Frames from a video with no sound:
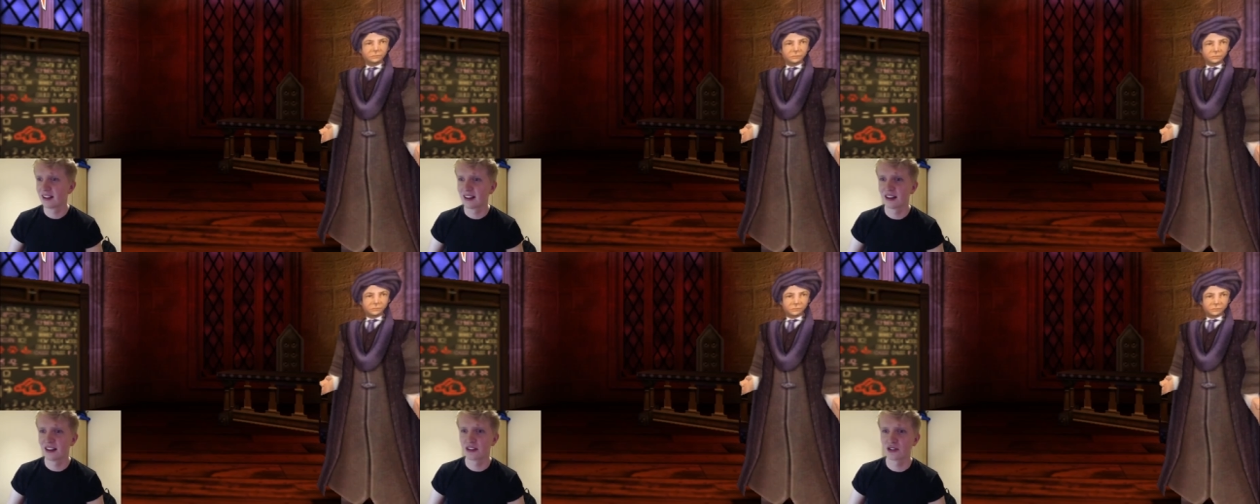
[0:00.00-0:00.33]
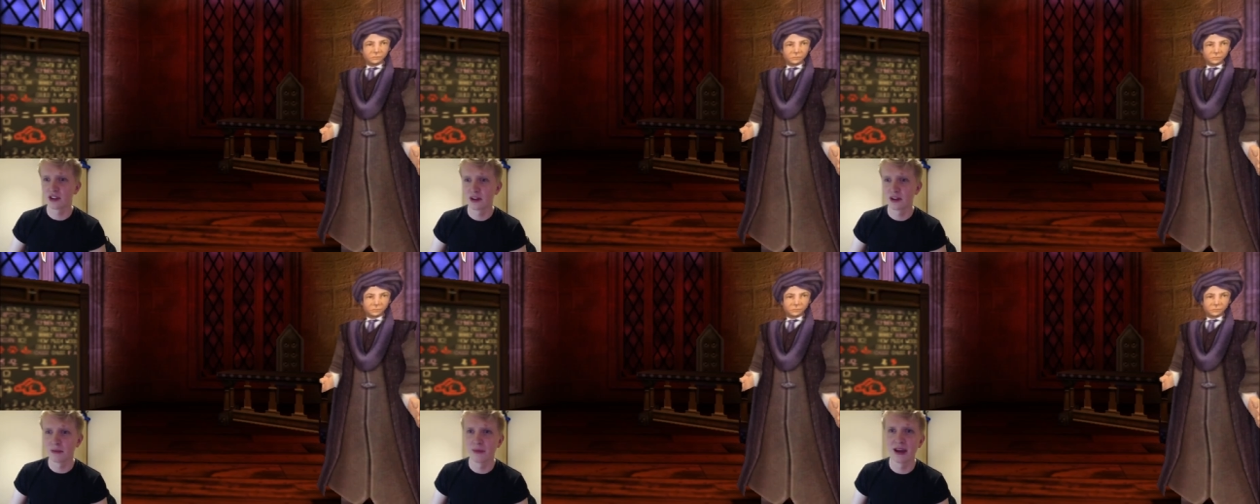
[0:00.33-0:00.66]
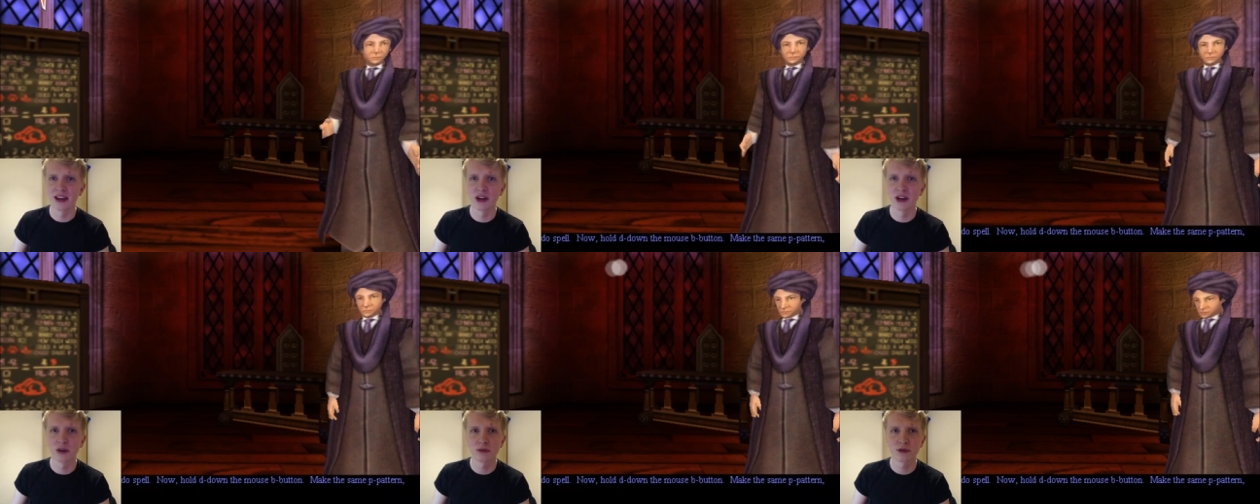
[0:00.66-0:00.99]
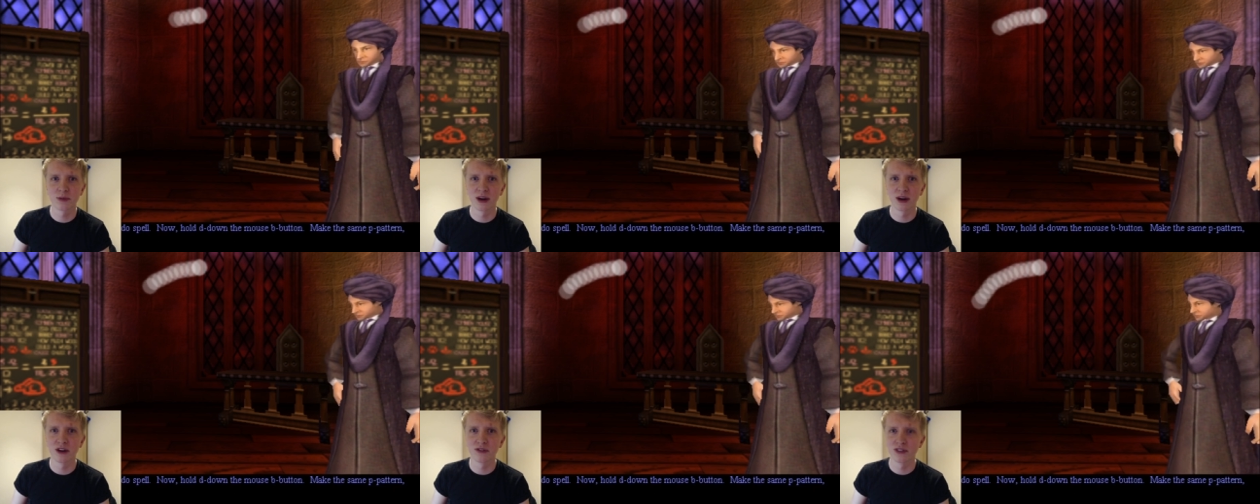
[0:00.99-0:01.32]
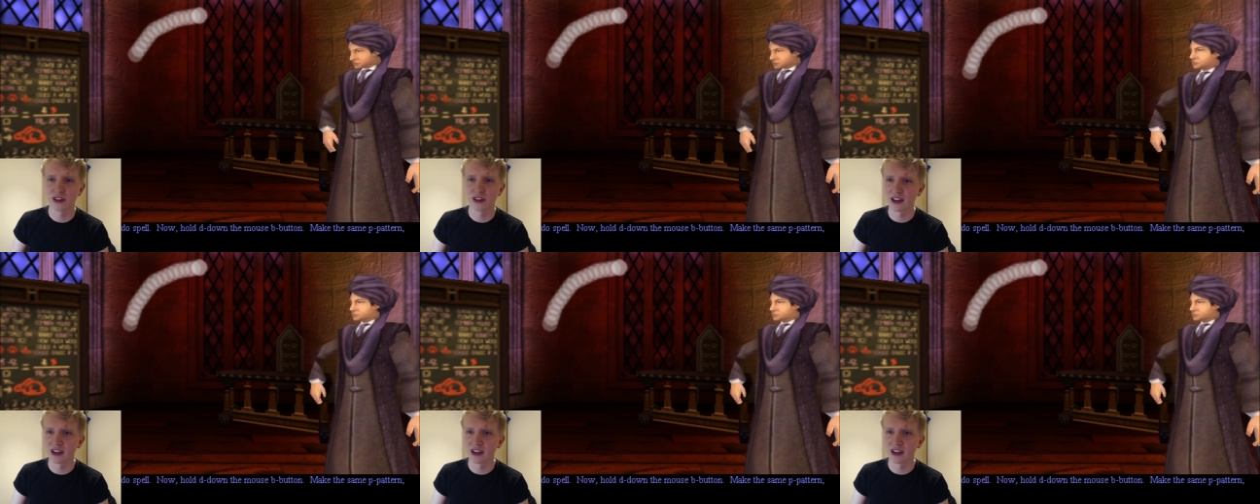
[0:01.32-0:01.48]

Literally made up spell for the